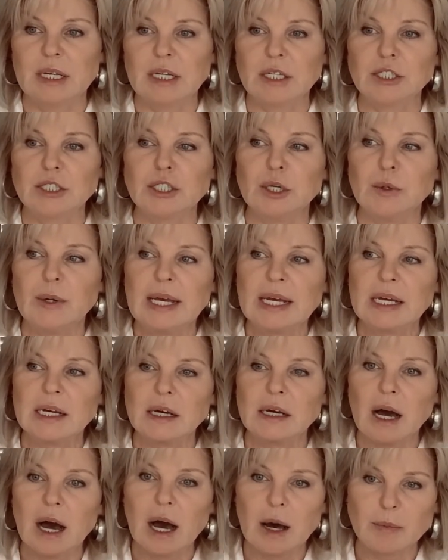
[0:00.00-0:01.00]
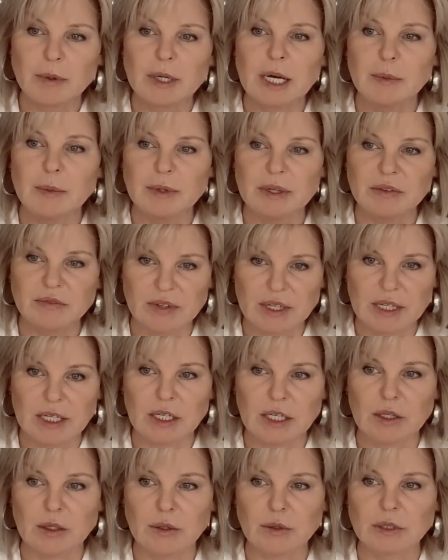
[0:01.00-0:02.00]
So in upcoming
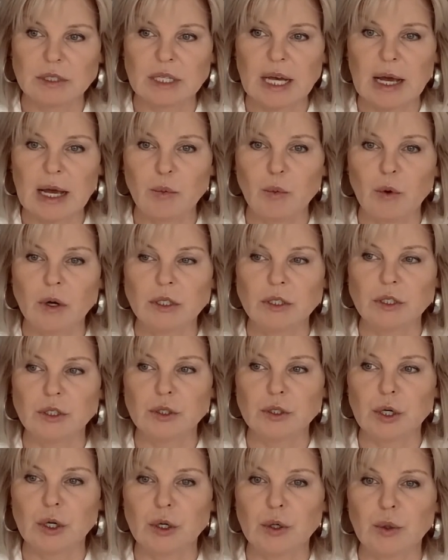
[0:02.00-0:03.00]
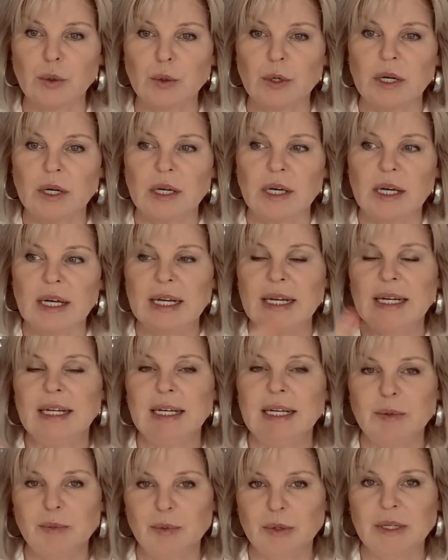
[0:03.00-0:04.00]
videos, I want to go
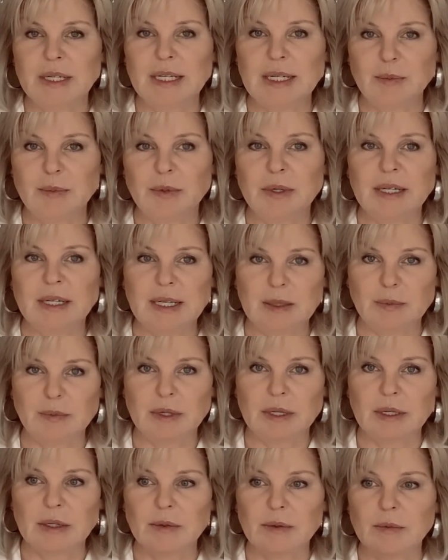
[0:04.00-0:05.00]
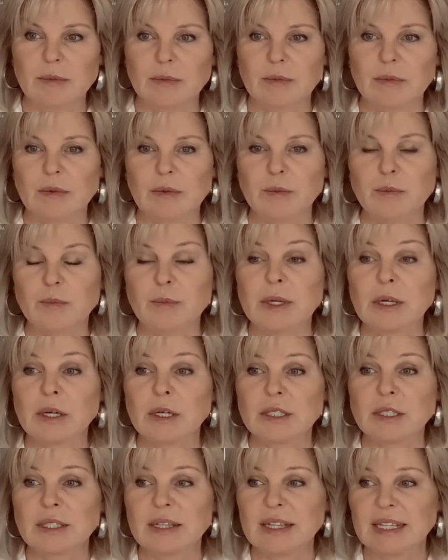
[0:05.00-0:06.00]
deeper, deeper, deeper,
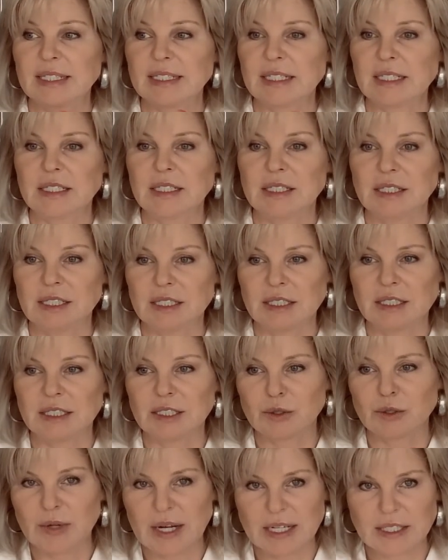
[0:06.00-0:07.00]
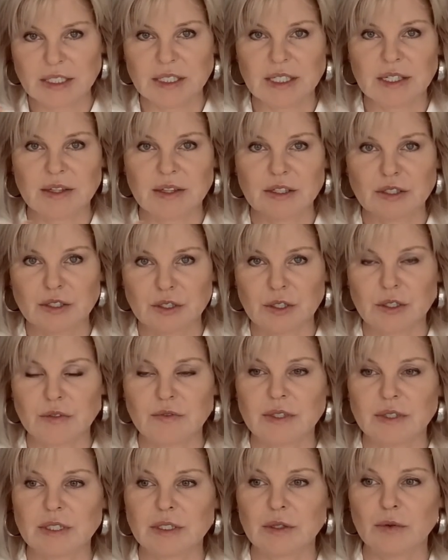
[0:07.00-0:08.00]
because this is just scratching the
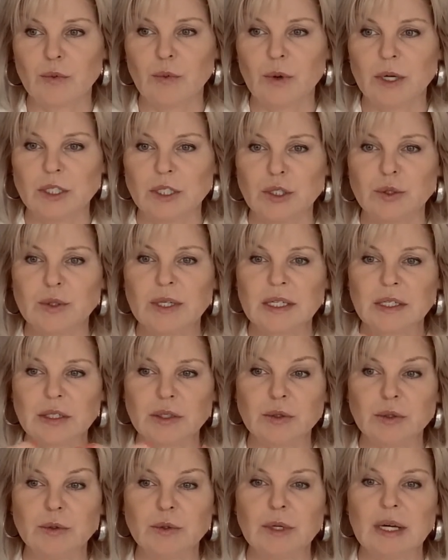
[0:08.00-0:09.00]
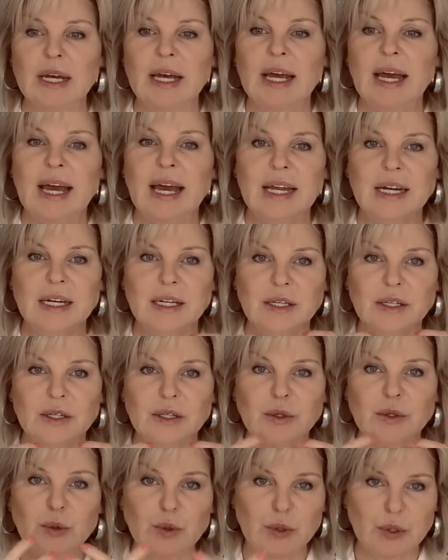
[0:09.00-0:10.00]
surface of what you can do and
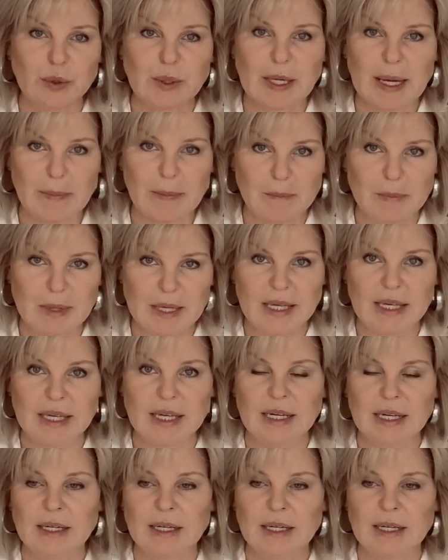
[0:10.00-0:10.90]
who you can be.